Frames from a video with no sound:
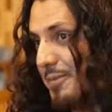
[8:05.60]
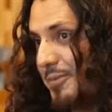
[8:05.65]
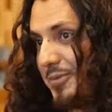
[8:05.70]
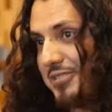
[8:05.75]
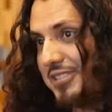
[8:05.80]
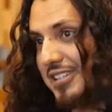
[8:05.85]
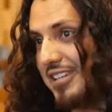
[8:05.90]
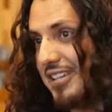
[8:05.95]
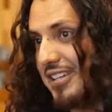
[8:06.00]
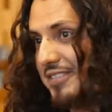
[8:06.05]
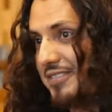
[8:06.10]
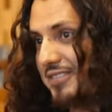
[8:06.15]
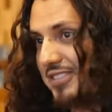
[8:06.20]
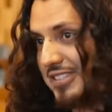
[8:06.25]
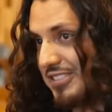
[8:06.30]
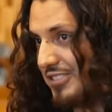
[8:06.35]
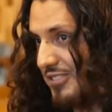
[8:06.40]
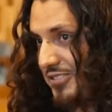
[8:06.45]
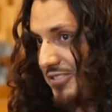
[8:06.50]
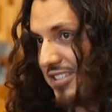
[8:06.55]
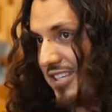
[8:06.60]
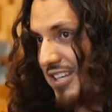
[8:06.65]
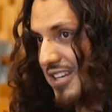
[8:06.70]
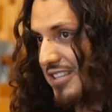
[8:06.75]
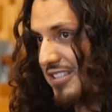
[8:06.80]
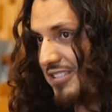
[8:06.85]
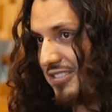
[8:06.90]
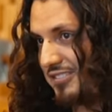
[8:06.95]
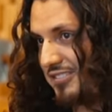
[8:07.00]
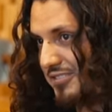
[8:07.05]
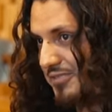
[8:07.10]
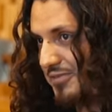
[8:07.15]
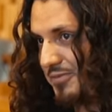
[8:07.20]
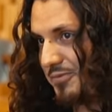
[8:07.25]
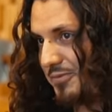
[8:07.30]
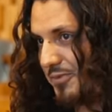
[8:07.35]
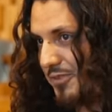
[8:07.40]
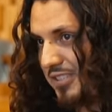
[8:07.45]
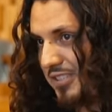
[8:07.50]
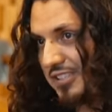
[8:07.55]
people's lives, like you said.
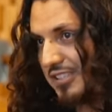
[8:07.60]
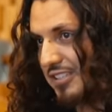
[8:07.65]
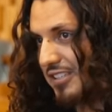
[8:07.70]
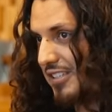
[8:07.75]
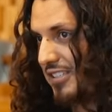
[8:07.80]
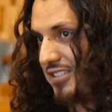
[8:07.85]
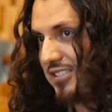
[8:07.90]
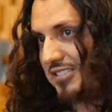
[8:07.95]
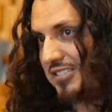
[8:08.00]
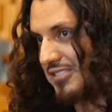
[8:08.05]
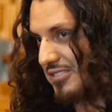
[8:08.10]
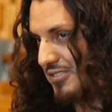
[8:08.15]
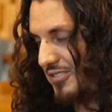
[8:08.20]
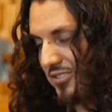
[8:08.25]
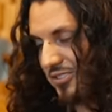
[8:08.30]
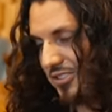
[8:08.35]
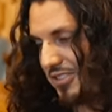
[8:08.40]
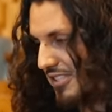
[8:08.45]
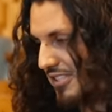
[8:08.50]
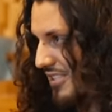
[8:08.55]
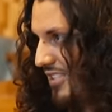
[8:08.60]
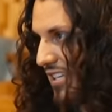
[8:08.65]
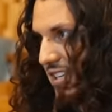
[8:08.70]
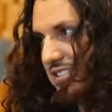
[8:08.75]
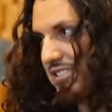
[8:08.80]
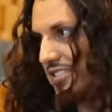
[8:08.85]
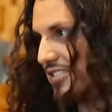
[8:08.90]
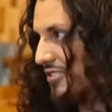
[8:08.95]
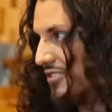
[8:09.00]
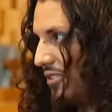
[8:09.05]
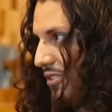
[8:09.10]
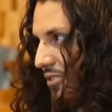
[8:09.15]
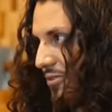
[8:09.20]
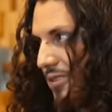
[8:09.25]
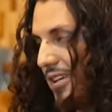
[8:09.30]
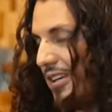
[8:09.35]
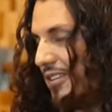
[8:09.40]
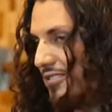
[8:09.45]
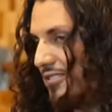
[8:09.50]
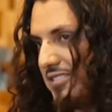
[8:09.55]
For the good, just good intentions all
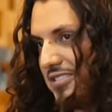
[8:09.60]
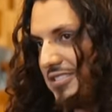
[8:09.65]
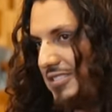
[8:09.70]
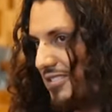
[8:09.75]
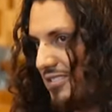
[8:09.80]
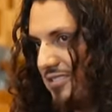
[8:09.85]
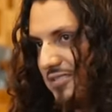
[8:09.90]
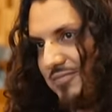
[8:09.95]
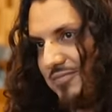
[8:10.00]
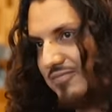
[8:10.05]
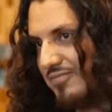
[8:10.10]
around us.